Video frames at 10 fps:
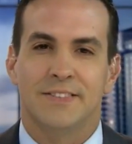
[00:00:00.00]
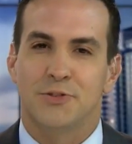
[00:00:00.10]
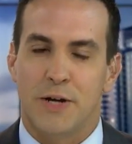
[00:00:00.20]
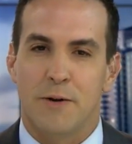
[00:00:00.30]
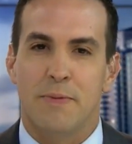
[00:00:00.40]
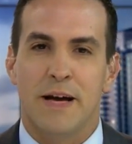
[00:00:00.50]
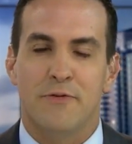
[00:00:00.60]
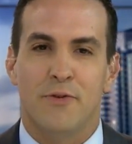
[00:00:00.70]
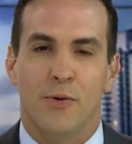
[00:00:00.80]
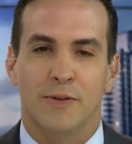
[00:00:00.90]
Trying to pay it
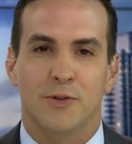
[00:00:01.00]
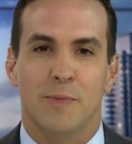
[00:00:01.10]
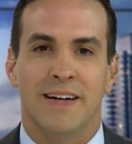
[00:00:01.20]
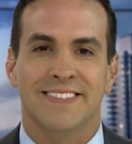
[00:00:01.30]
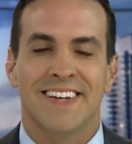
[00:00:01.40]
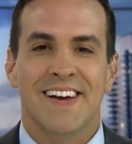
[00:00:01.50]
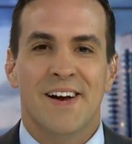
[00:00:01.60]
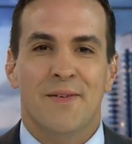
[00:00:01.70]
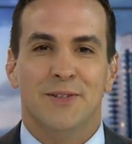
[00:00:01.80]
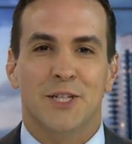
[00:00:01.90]
forward, Tomas.
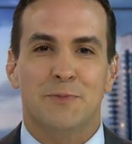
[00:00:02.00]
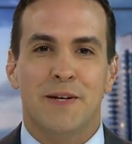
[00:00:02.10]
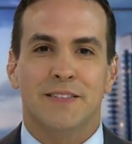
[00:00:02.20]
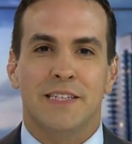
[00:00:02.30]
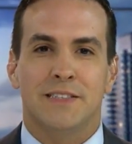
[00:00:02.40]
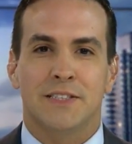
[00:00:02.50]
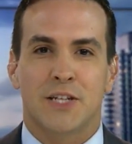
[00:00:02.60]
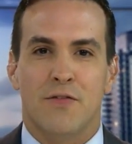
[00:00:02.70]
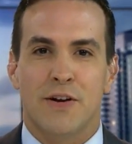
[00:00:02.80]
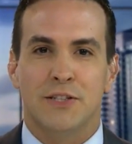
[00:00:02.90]
Well, just because he's
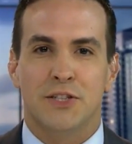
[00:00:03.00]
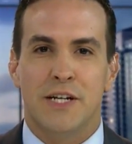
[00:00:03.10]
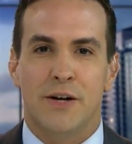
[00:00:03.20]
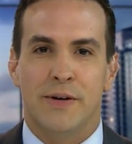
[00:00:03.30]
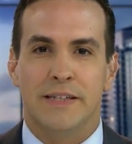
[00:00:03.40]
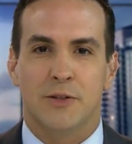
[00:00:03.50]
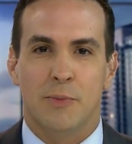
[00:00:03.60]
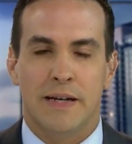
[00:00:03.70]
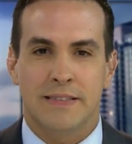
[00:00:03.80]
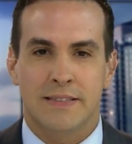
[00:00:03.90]
discovered engineering,
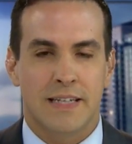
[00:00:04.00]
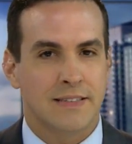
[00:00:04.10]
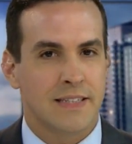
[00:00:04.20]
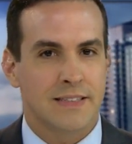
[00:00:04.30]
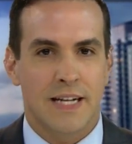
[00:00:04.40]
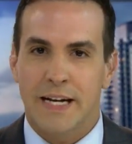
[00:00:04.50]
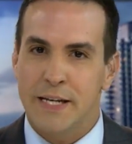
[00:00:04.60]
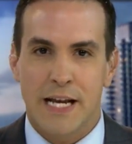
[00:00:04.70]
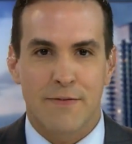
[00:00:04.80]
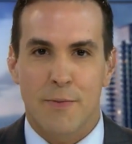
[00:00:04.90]
Tomas says he's not going
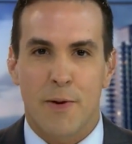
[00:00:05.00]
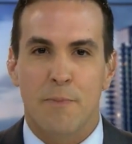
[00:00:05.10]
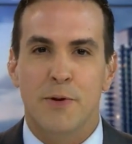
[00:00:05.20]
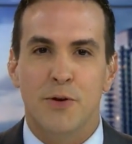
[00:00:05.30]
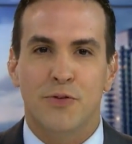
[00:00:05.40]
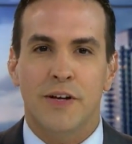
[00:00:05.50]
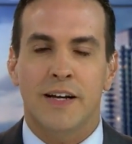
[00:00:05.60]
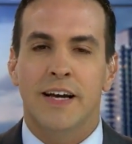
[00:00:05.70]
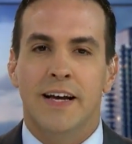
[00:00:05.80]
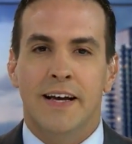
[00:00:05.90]
to give up on music.